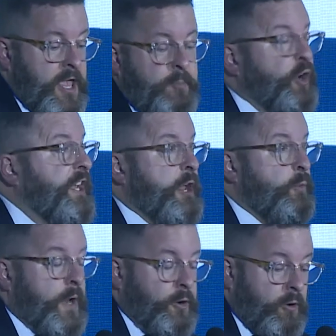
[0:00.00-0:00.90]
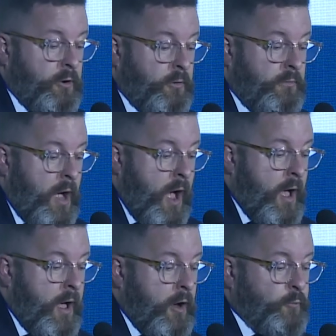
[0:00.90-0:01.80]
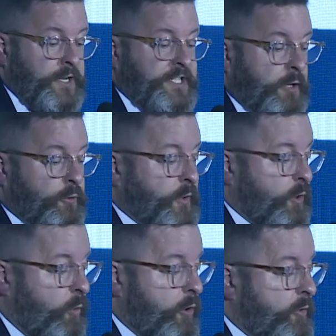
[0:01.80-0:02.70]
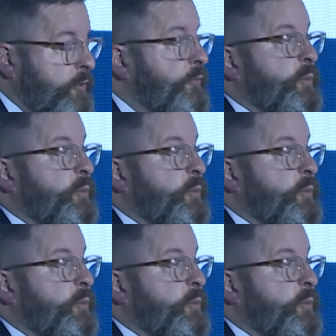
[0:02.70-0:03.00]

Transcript: ebook and e-reader uh, retailer in the world.